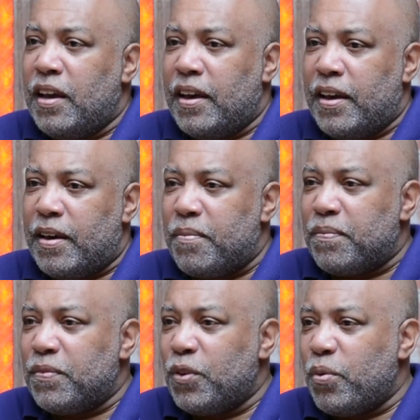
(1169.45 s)

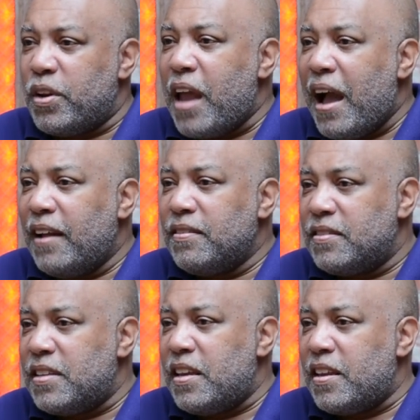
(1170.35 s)
We're not
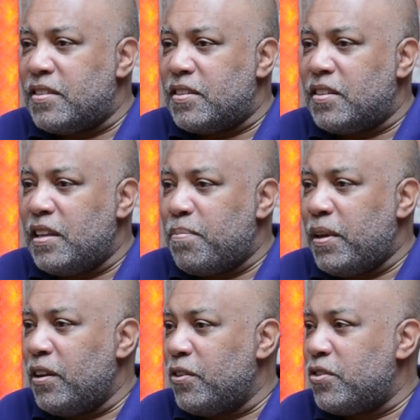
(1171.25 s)
seen as a
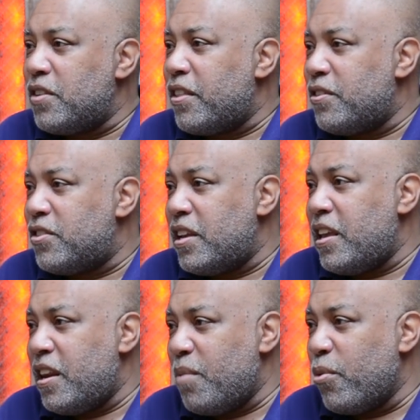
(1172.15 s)
sleepy little southern
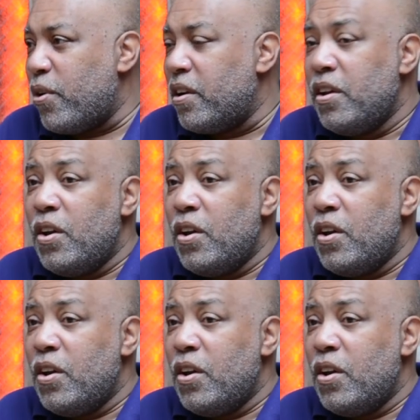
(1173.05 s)
city anymore.